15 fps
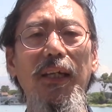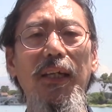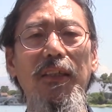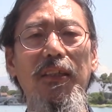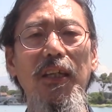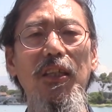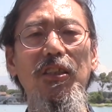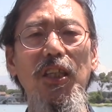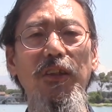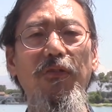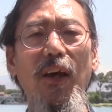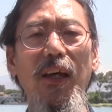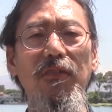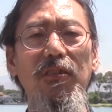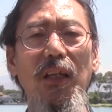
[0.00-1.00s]
These
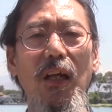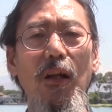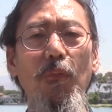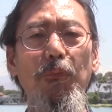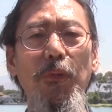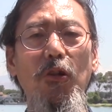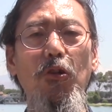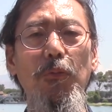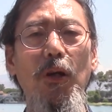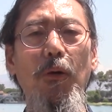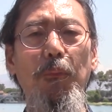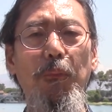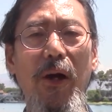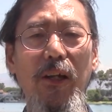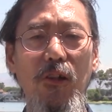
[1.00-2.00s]
events help me to be a
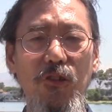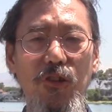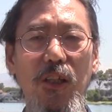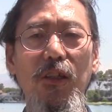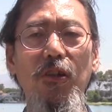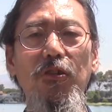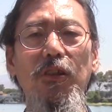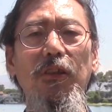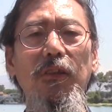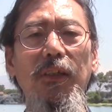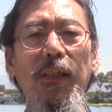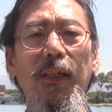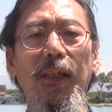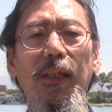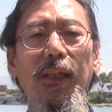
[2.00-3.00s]
better citizen
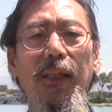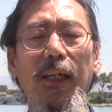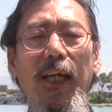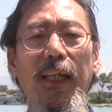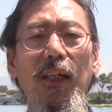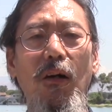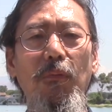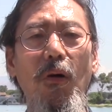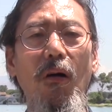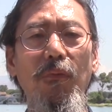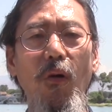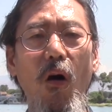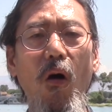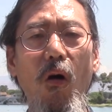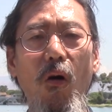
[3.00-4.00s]
and above
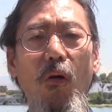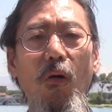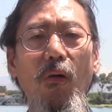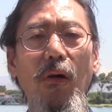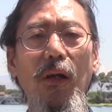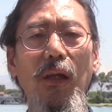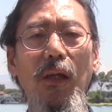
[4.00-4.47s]
all,